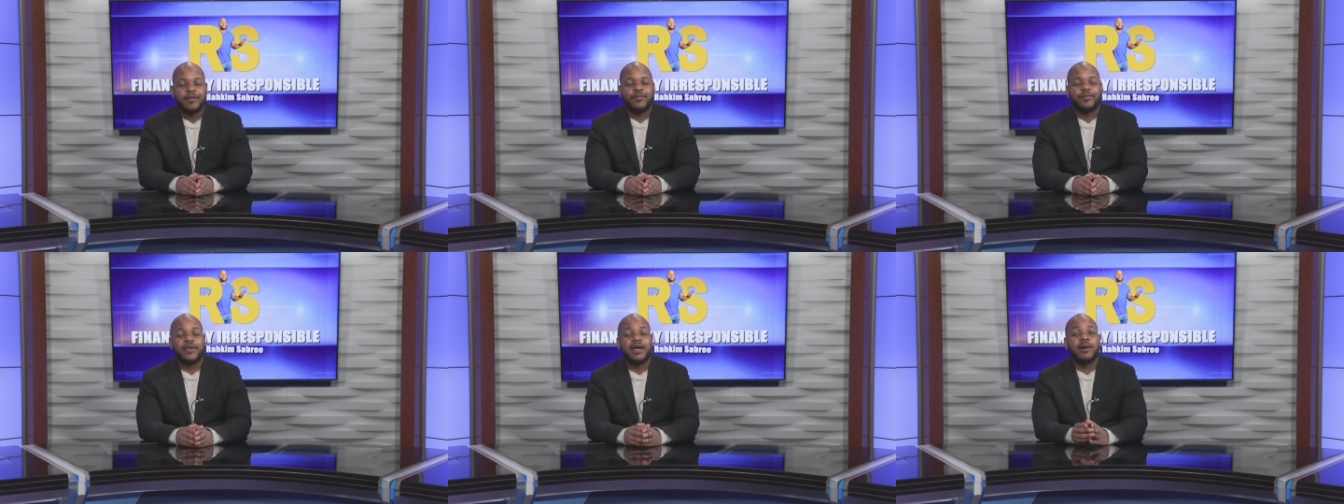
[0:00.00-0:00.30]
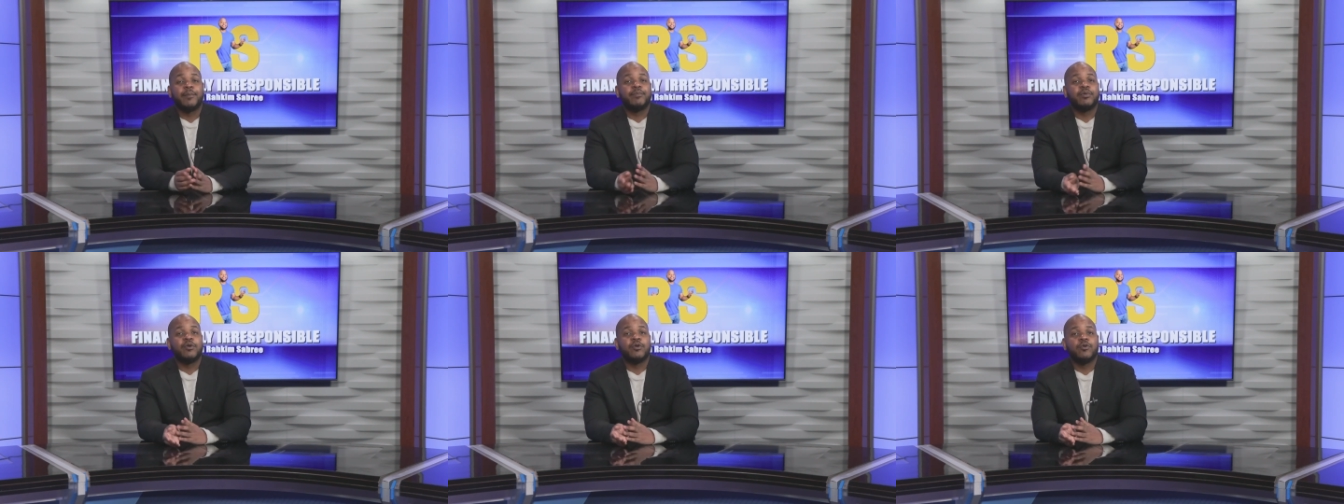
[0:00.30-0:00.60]

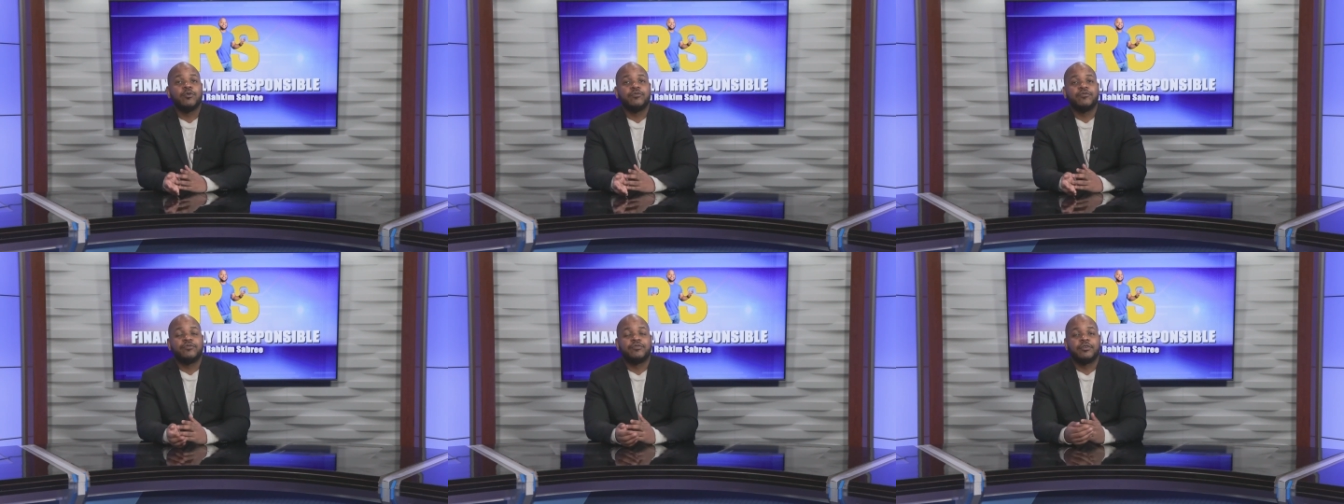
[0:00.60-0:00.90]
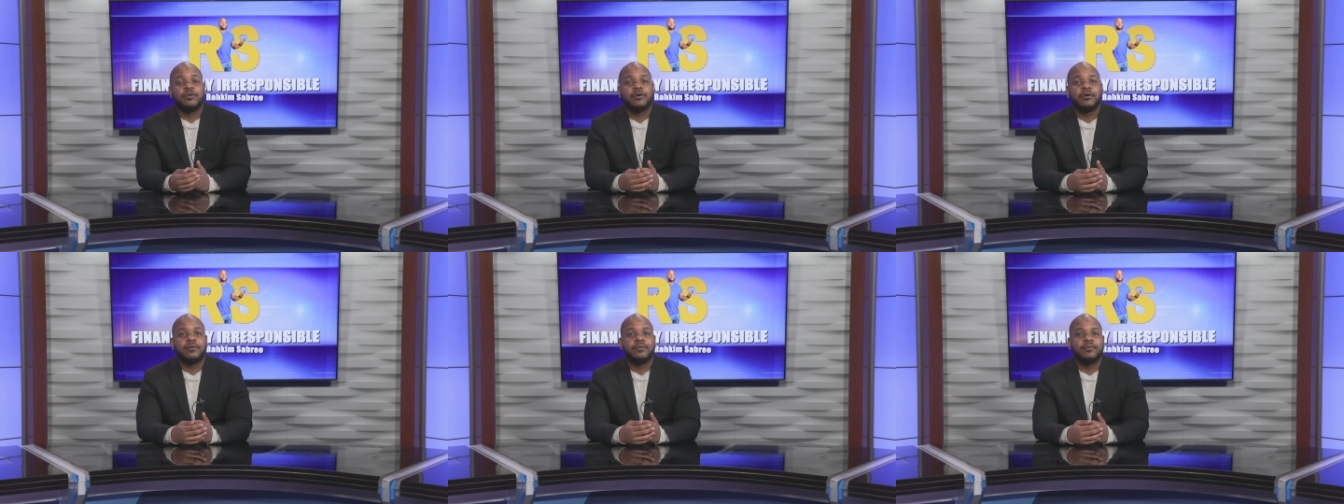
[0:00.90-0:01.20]
that pull
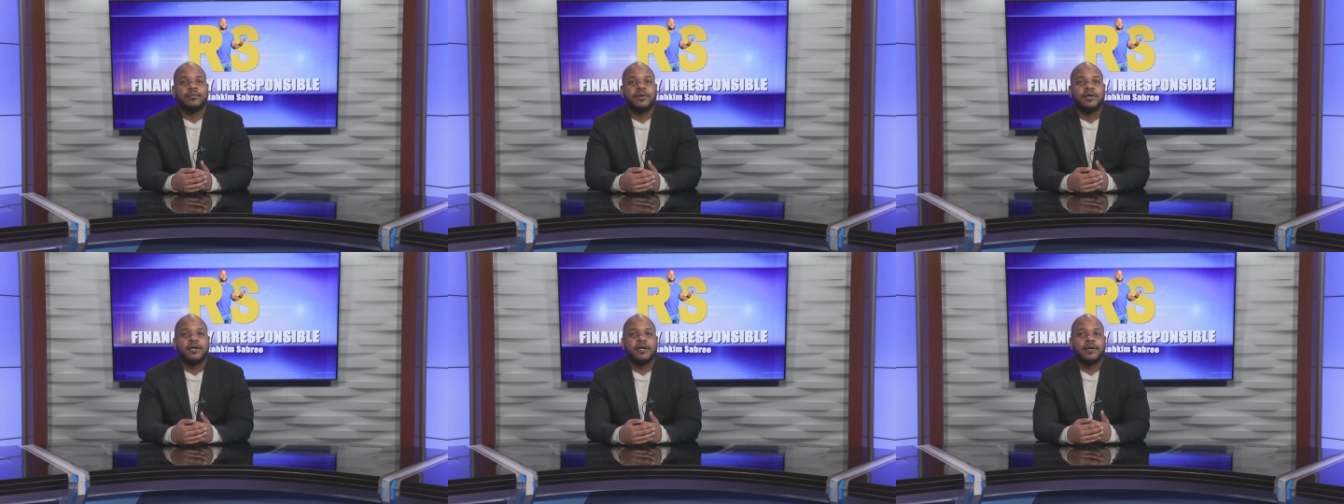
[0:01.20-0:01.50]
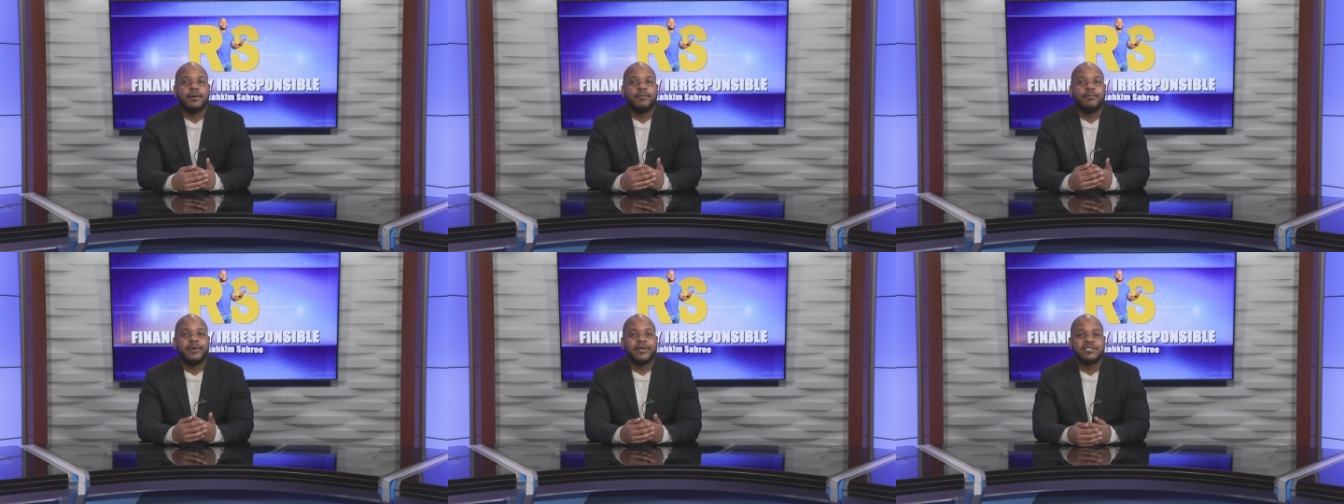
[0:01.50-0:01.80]
from
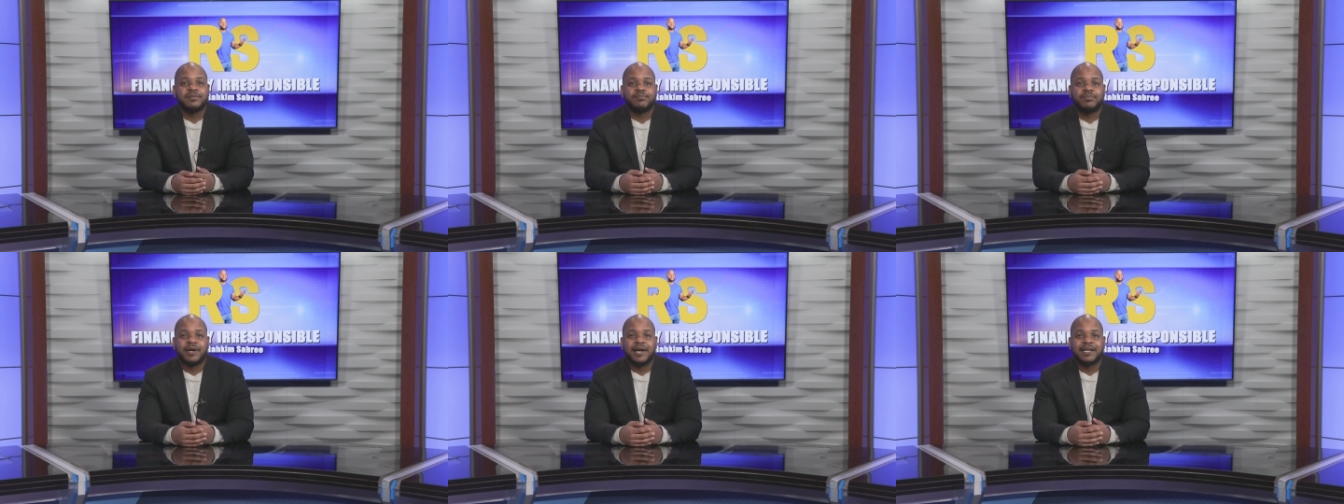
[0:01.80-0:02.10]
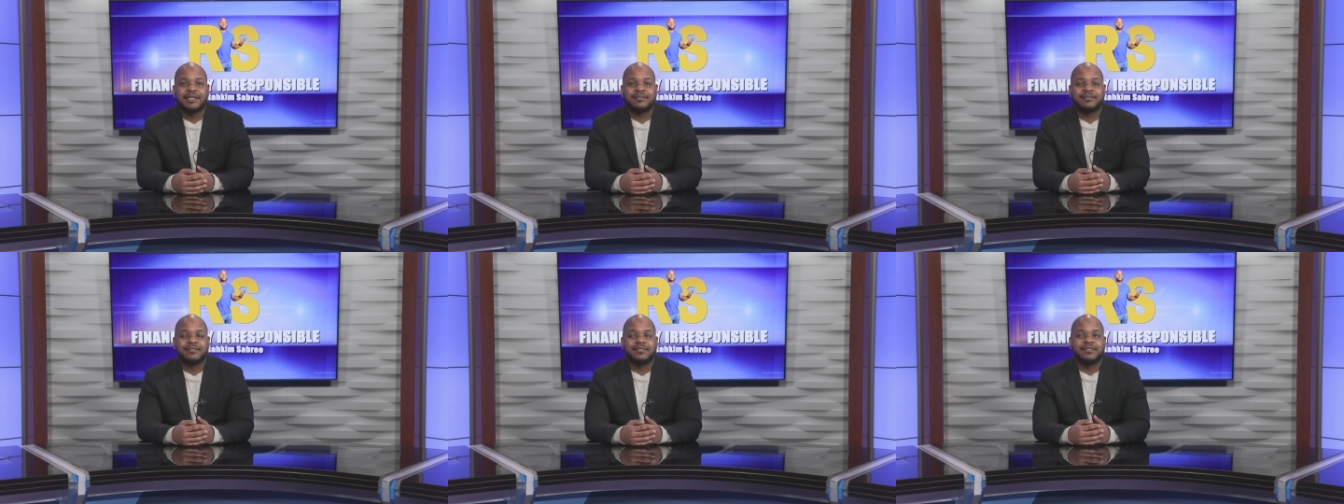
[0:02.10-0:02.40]
best
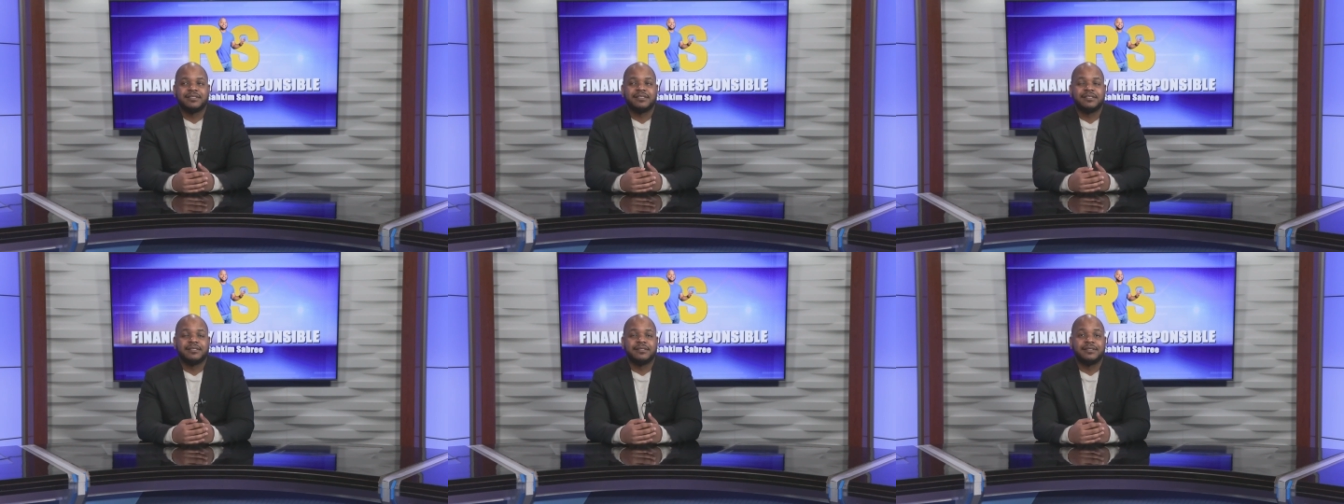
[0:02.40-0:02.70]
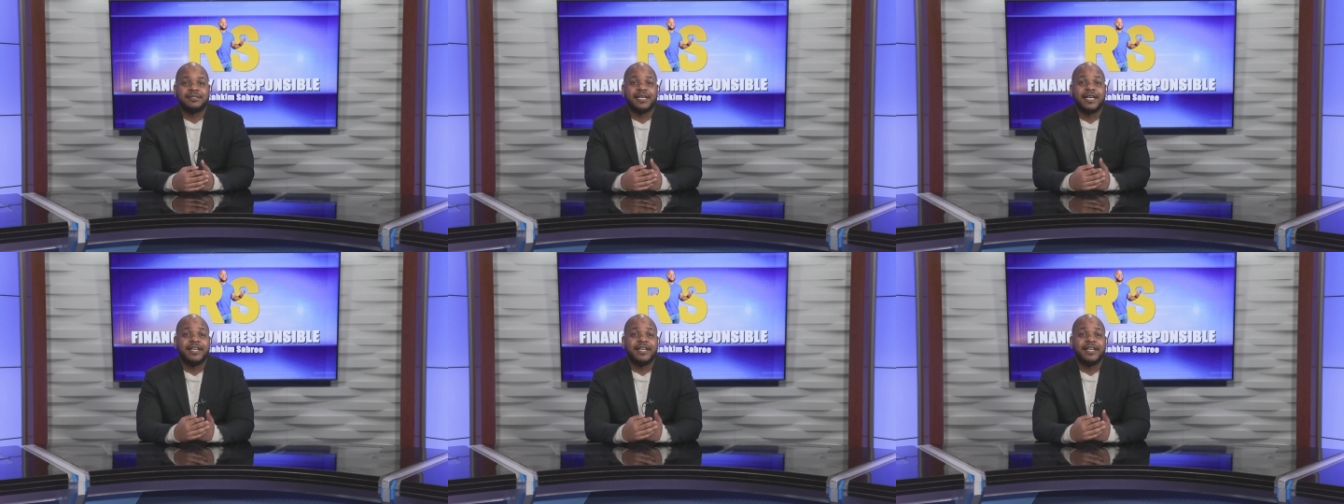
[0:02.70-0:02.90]
practices